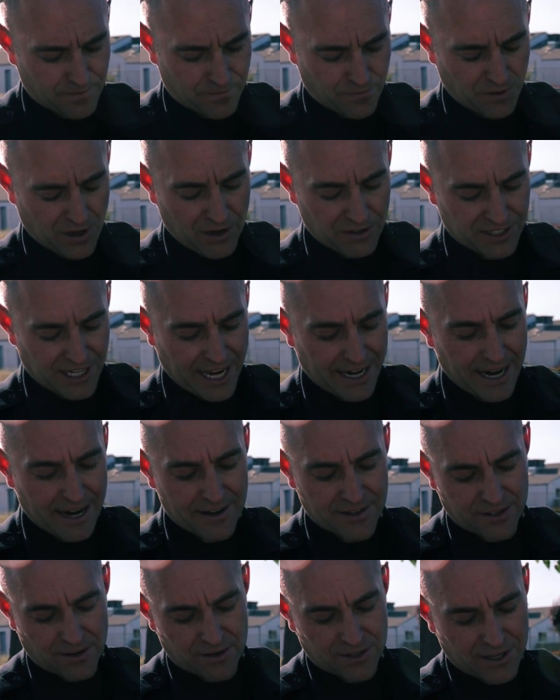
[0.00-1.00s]
Foothills
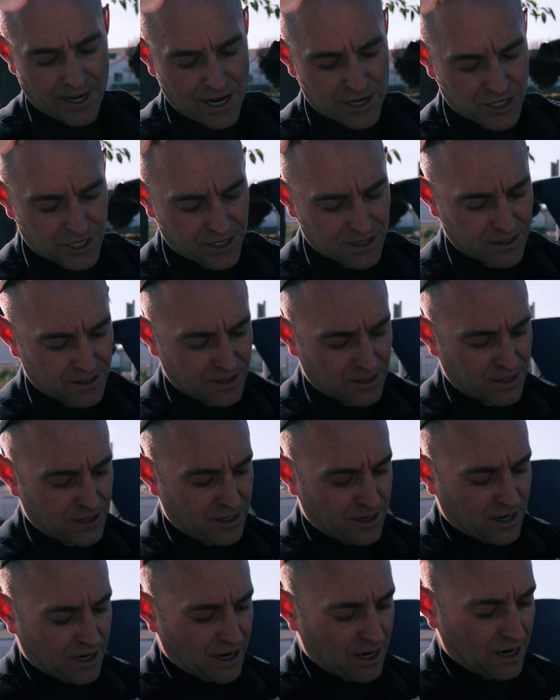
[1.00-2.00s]
K-9 Association.
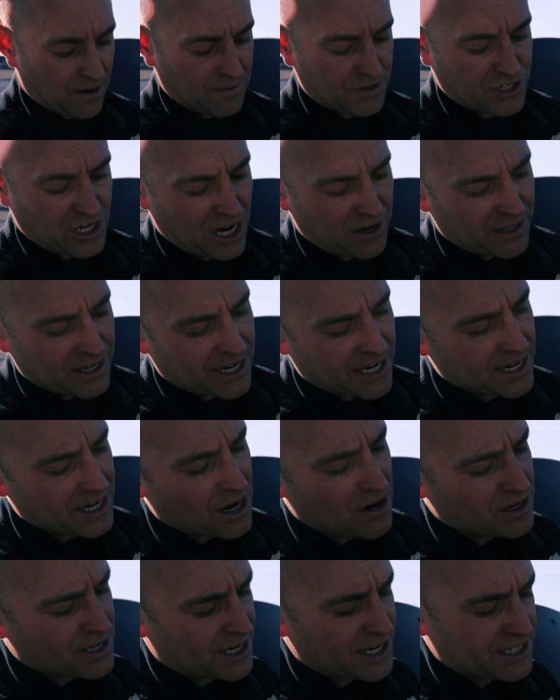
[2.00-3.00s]
But generally he
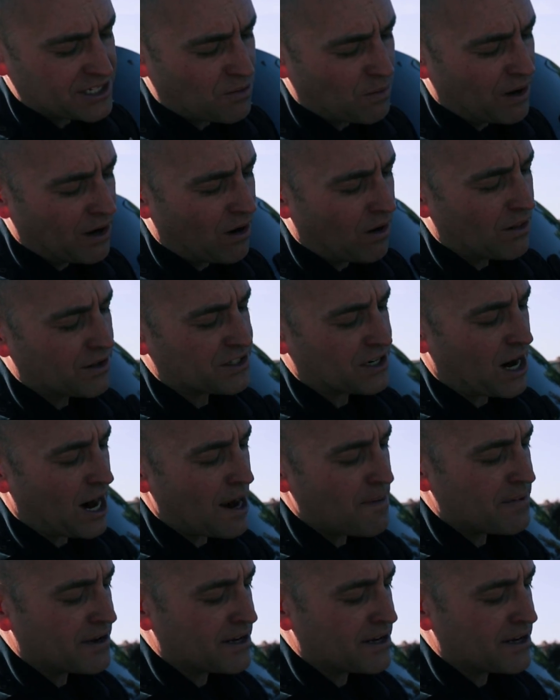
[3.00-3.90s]
doesn't wear it all the time